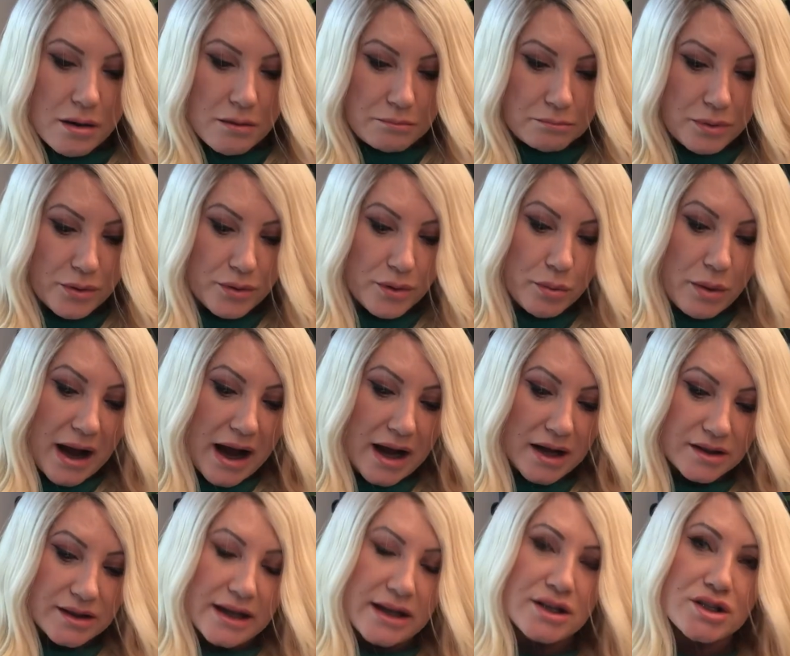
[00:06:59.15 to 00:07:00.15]
But the
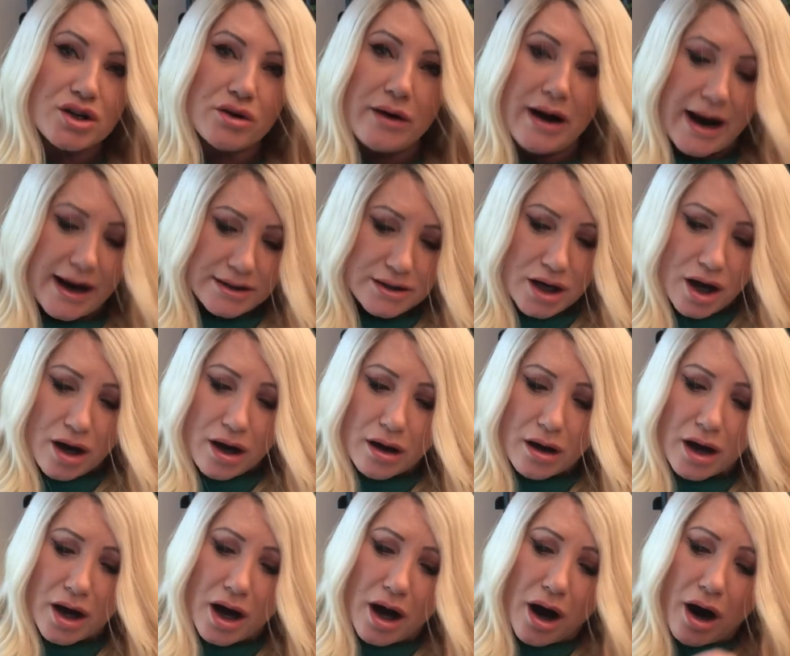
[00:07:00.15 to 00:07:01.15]
wild things cried,
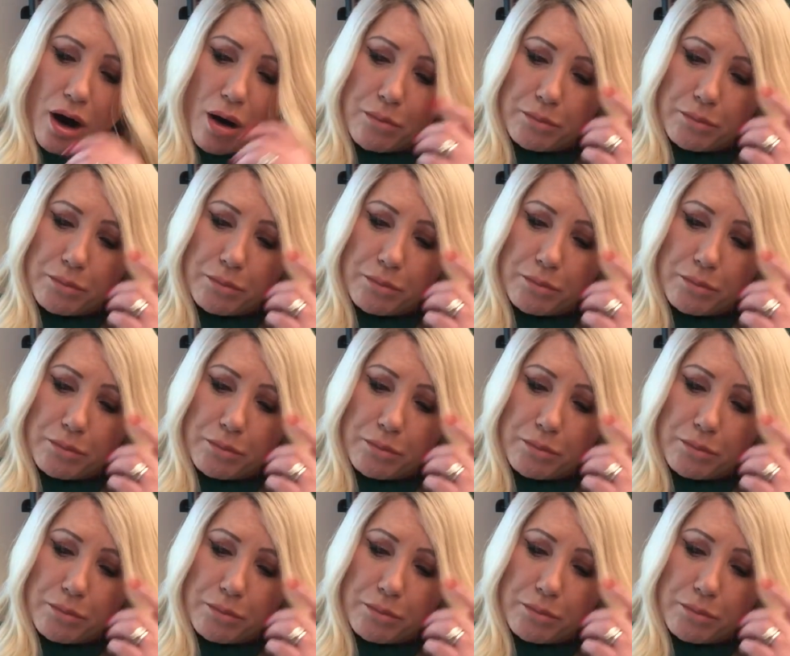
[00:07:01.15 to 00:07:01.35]
"Oh,